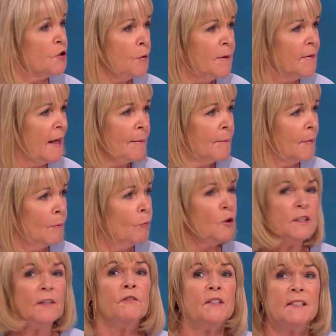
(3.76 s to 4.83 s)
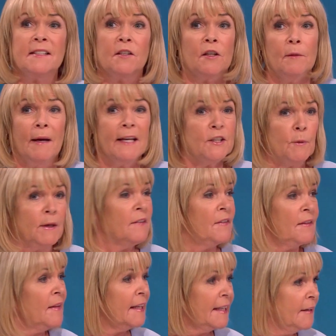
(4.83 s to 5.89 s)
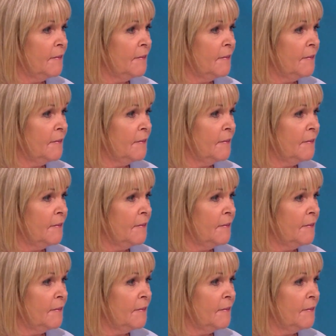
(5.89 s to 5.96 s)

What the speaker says: to do with them. And what difference is it going to make to anything they